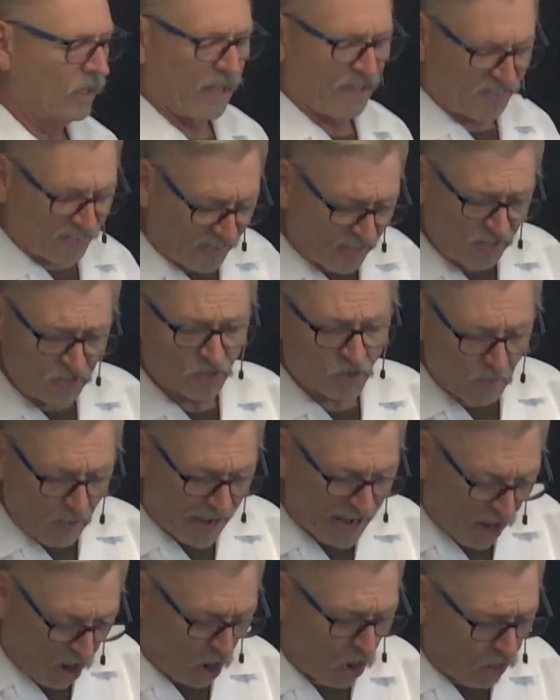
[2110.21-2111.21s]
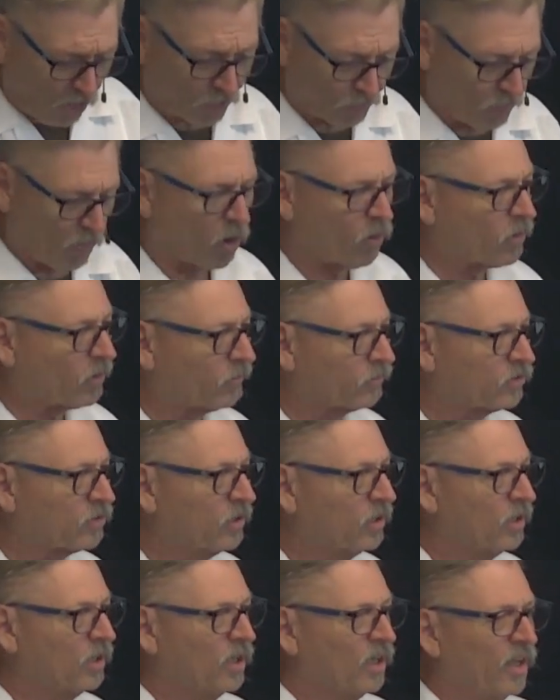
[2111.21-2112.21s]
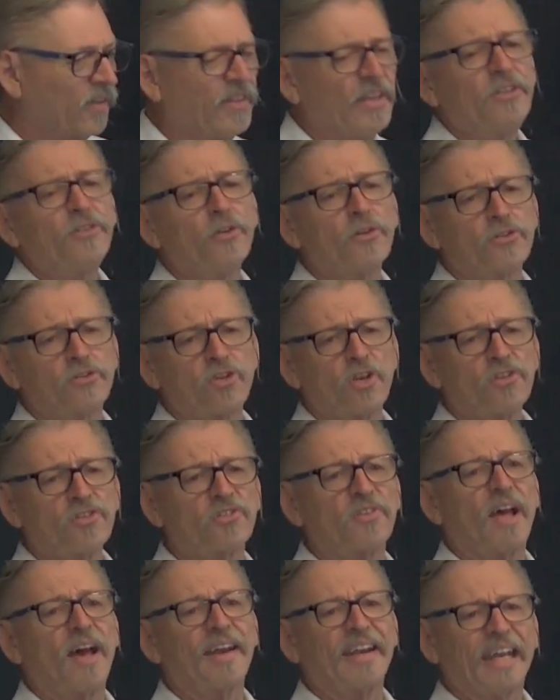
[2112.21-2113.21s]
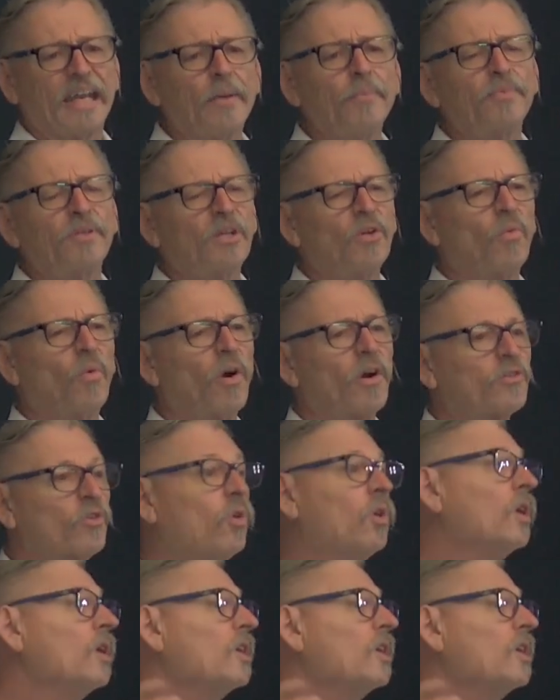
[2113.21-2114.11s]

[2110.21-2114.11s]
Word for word: These are my heart motives. These aren't just not empty words. Oh, it